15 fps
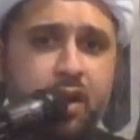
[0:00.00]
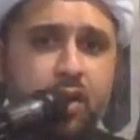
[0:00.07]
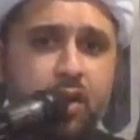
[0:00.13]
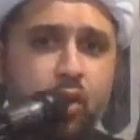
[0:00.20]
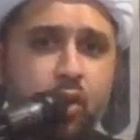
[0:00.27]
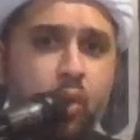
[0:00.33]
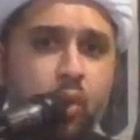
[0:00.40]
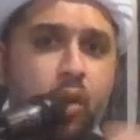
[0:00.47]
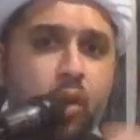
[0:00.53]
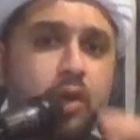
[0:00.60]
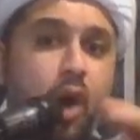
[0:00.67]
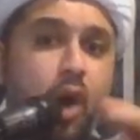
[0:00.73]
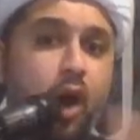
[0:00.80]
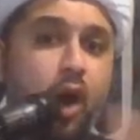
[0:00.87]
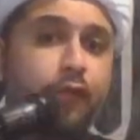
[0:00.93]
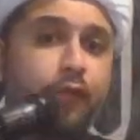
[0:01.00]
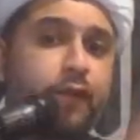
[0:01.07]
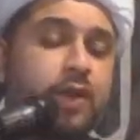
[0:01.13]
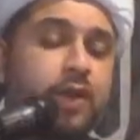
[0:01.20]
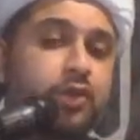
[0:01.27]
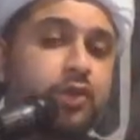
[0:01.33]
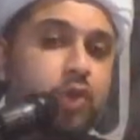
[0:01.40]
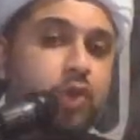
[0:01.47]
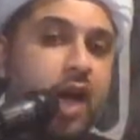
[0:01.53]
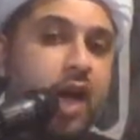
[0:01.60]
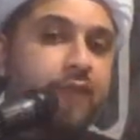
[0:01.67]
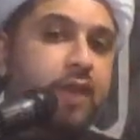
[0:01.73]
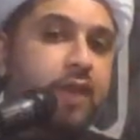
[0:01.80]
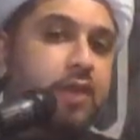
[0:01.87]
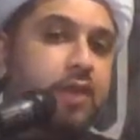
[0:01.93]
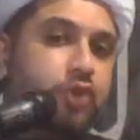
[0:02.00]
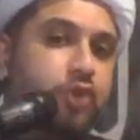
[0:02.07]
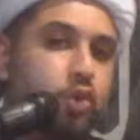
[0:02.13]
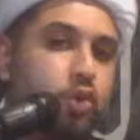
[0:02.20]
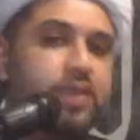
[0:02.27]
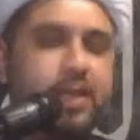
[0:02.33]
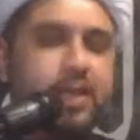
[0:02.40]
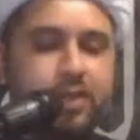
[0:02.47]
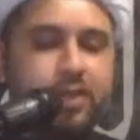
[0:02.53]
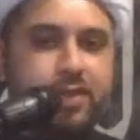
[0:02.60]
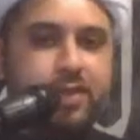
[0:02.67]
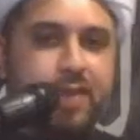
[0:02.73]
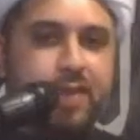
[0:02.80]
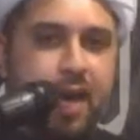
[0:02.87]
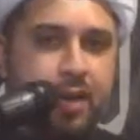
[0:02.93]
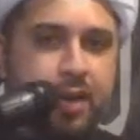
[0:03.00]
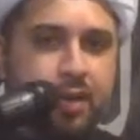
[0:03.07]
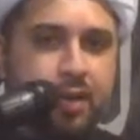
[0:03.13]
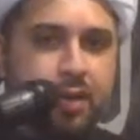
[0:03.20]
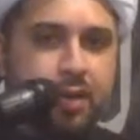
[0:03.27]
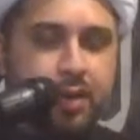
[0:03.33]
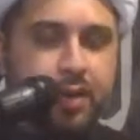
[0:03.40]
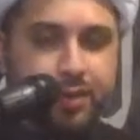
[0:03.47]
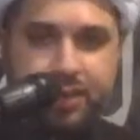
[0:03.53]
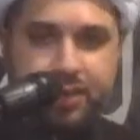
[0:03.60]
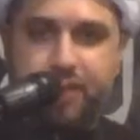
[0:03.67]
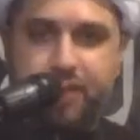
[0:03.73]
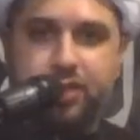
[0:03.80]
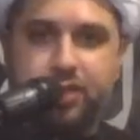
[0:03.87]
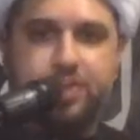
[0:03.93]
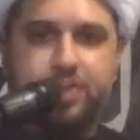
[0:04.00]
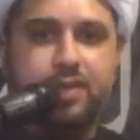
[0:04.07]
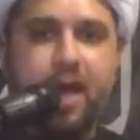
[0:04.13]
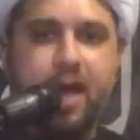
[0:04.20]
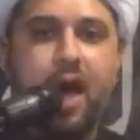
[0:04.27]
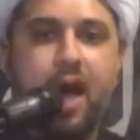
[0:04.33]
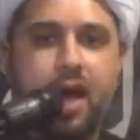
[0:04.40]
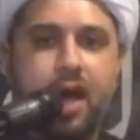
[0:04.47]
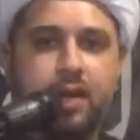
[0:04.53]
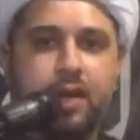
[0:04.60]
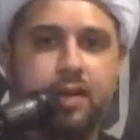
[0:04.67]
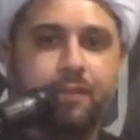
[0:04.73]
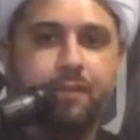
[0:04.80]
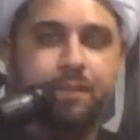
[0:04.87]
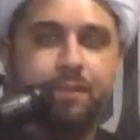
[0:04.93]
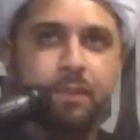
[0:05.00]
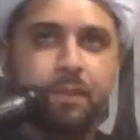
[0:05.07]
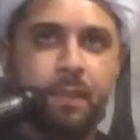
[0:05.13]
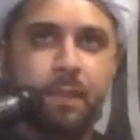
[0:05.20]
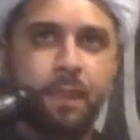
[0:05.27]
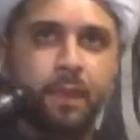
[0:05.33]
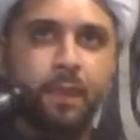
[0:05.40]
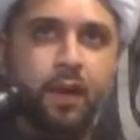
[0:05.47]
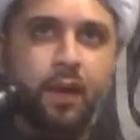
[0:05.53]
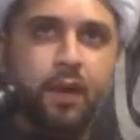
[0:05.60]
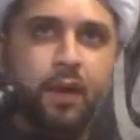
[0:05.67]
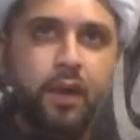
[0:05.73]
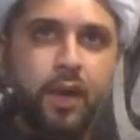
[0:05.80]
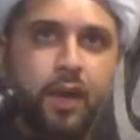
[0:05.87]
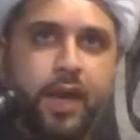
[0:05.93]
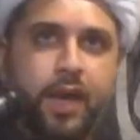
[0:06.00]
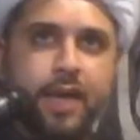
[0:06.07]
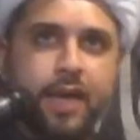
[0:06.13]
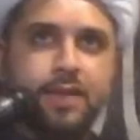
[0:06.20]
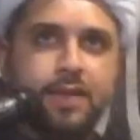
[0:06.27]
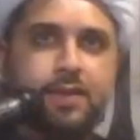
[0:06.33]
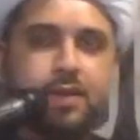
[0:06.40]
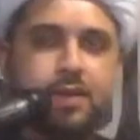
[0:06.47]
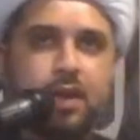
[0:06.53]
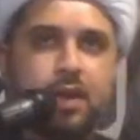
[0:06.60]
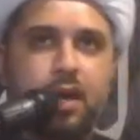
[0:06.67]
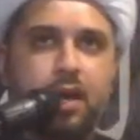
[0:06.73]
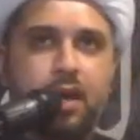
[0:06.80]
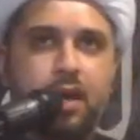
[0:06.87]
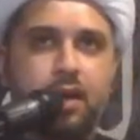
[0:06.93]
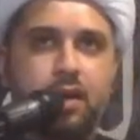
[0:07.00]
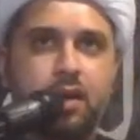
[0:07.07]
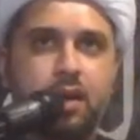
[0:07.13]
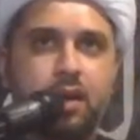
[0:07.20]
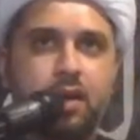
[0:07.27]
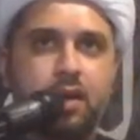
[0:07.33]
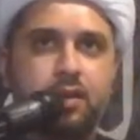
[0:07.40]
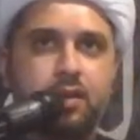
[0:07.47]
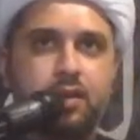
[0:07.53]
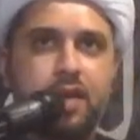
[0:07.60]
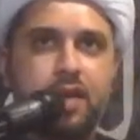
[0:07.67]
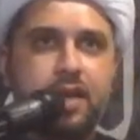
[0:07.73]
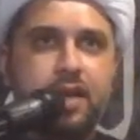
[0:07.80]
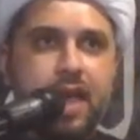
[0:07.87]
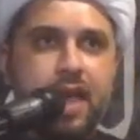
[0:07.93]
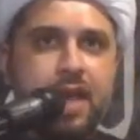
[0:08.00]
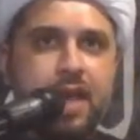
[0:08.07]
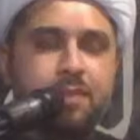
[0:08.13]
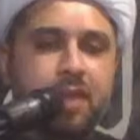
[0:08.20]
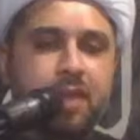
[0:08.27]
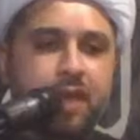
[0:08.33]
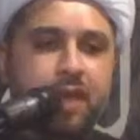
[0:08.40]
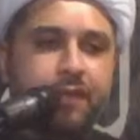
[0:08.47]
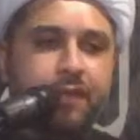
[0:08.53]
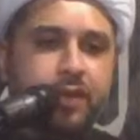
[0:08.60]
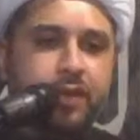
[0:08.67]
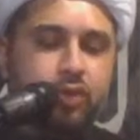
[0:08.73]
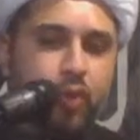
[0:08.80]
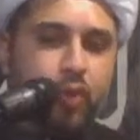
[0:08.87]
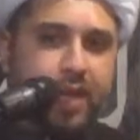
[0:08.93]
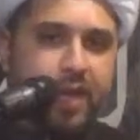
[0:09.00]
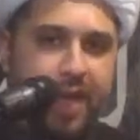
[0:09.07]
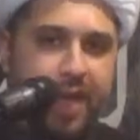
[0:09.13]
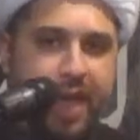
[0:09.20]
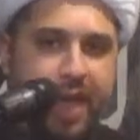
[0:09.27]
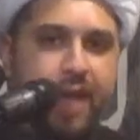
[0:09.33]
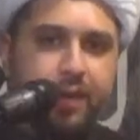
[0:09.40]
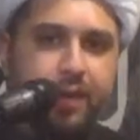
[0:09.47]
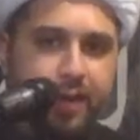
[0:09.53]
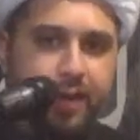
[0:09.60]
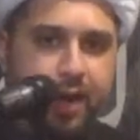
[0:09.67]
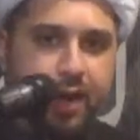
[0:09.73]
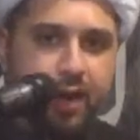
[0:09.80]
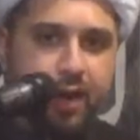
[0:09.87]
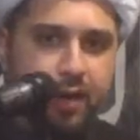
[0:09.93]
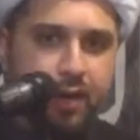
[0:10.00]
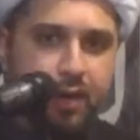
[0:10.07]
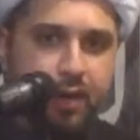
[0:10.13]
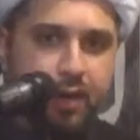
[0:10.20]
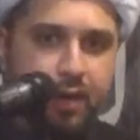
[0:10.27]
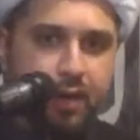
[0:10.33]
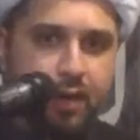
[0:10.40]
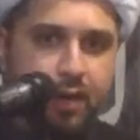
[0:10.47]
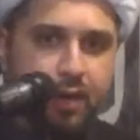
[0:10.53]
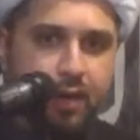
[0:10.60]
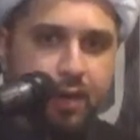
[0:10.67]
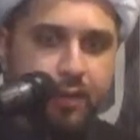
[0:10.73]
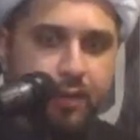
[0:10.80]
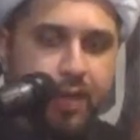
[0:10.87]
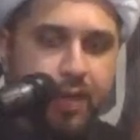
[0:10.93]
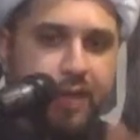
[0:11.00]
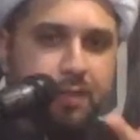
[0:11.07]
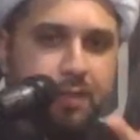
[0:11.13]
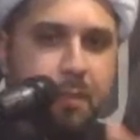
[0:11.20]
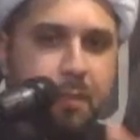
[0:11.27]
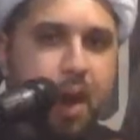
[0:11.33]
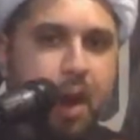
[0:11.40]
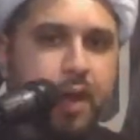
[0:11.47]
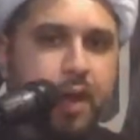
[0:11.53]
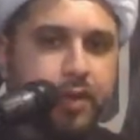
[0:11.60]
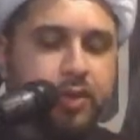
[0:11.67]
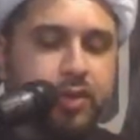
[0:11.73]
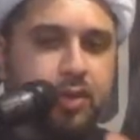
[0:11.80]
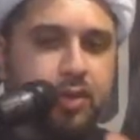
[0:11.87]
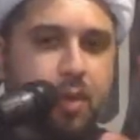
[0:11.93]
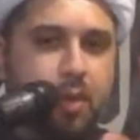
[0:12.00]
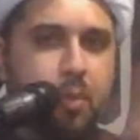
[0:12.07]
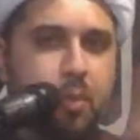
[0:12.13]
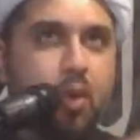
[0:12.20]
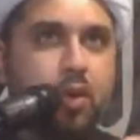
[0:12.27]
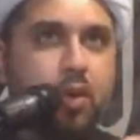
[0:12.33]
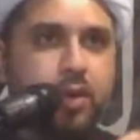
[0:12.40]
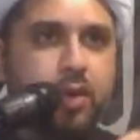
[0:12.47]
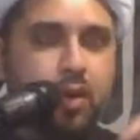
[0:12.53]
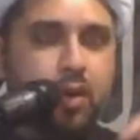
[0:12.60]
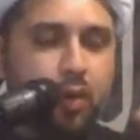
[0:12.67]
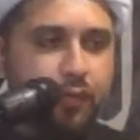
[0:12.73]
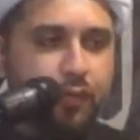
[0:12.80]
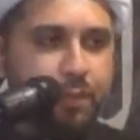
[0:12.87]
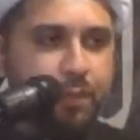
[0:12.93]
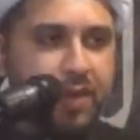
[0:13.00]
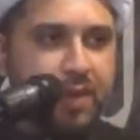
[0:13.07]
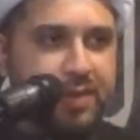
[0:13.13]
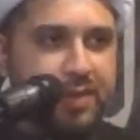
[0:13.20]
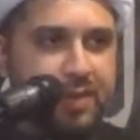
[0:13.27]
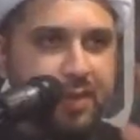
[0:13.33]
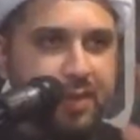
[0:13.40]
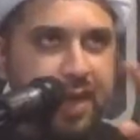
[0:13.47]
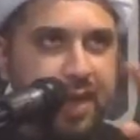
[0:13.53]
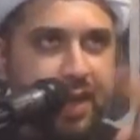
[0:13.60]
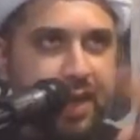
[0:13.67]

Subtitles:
who would often travel to Sajistan. Sajistan is the name given to an area that marks the border of present-day